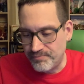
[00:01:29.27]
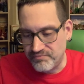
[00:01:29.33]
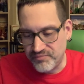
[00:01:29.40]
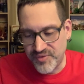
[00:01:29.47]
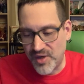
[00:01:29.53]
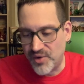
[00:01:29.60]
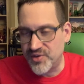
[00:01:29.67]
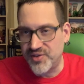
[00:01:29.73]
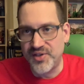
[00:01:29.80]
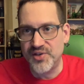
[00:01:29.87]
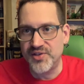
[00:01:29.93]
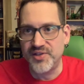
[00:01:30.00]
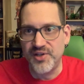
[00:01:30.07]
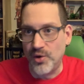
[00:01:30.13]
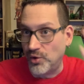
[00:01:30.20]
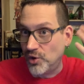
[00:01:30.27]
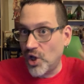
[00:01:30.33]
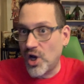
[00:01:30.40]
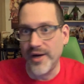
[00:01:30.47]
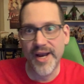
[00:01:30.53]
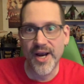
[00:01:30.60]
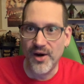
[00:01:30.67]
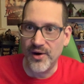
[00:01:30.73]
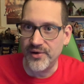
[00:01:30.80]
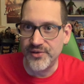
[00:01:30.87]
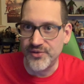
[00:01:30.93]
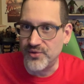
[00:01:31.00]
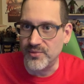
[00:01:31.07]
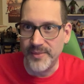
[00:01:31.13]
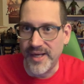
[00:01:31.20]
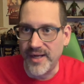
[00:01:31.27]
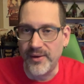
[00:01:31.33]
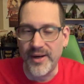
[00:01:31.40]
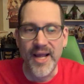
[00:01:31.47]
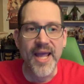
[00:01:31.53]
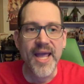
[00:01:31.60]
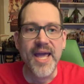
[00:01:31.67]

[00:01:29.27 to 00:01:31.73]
There's, there's, you know, long-haired Superman, right?